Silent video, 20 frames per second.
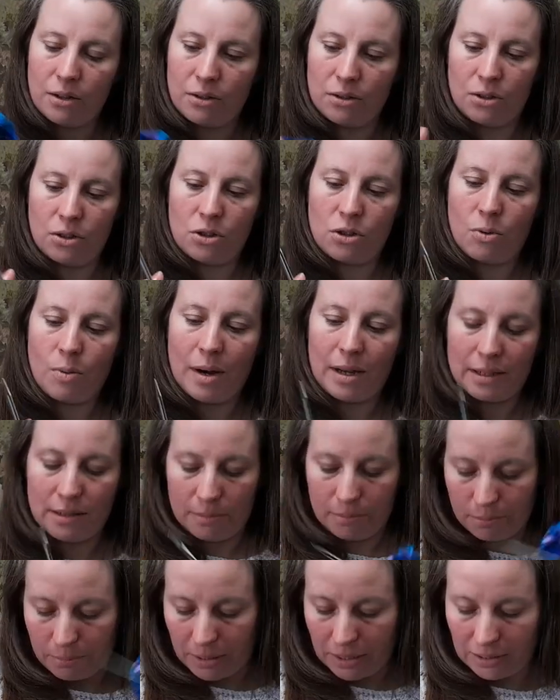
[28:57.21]
because it's
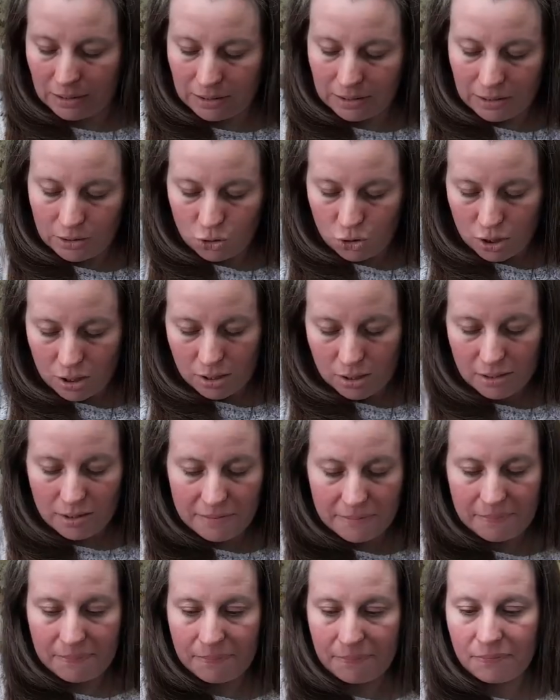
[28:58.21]
quite big
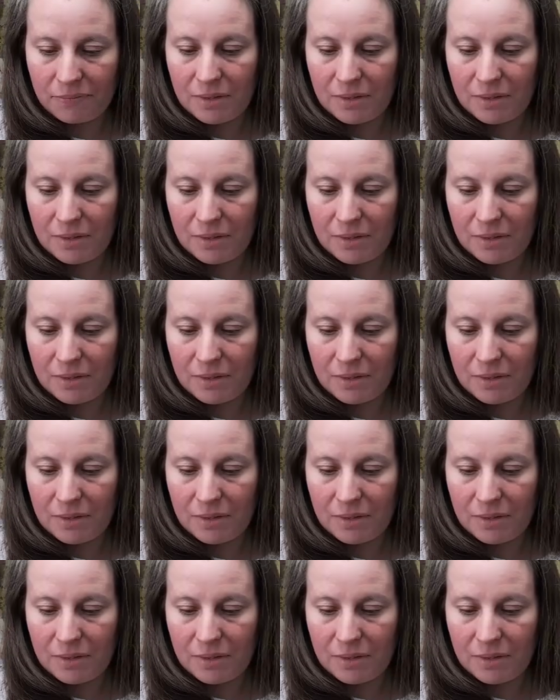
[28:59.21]
stitches.